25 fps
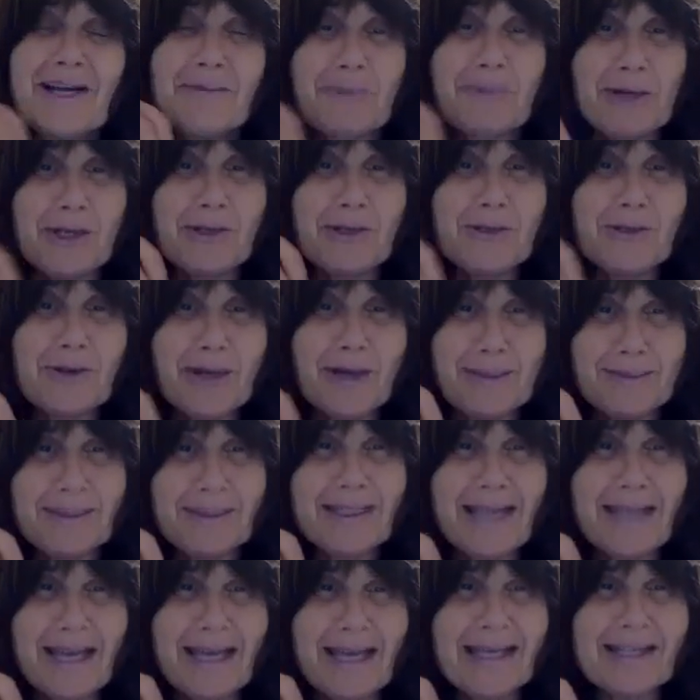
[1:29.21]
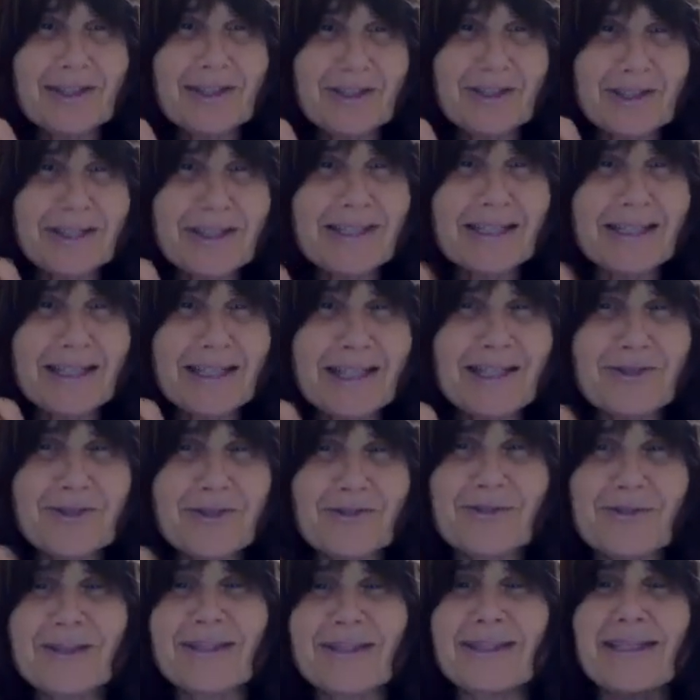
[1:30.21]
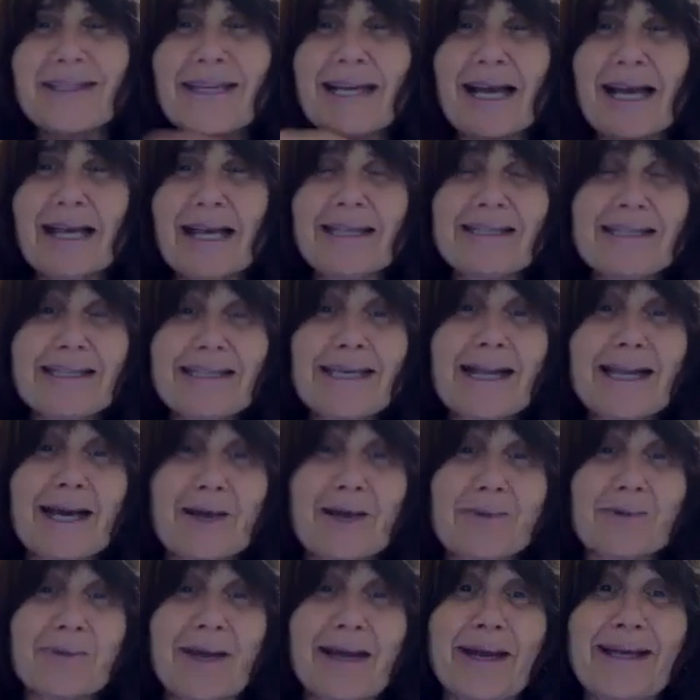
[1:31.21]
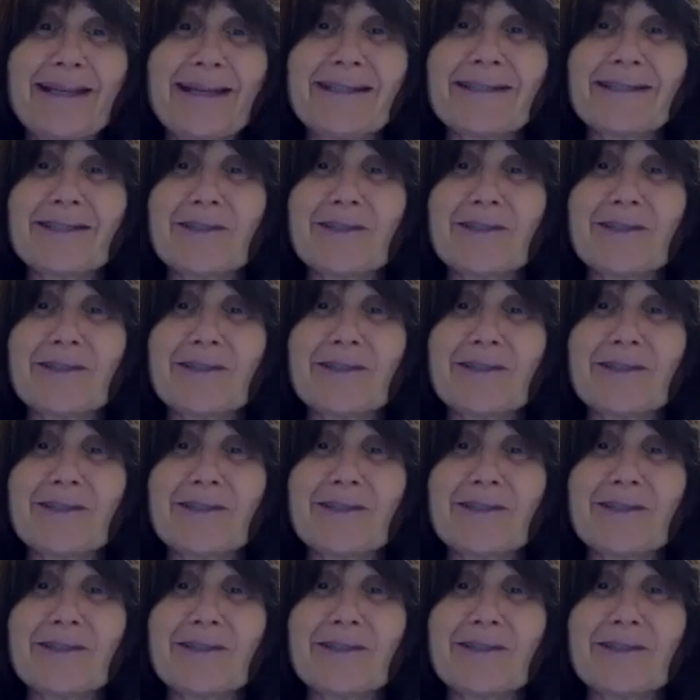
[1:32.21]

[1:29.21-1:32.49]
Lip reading: But you know what I'm saying? It's just an interesting idea, right?